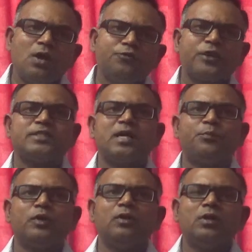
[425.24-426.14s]
For
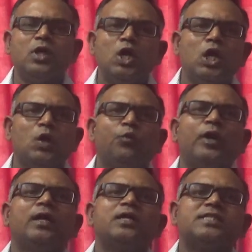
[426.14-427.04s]
example,
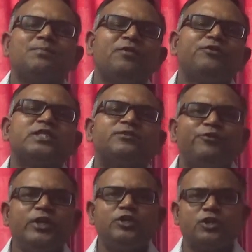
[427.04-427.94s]
while some of its
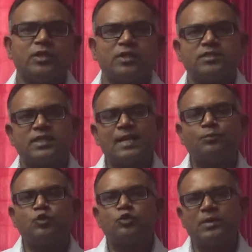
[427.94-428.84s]
features
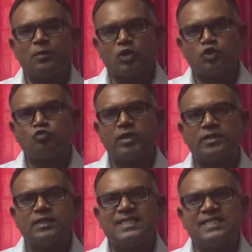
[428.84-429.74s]
came to
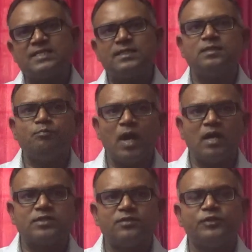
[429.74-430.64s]
demonstrate distinct
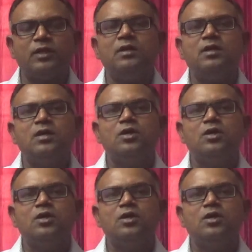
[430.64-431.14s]
marks of the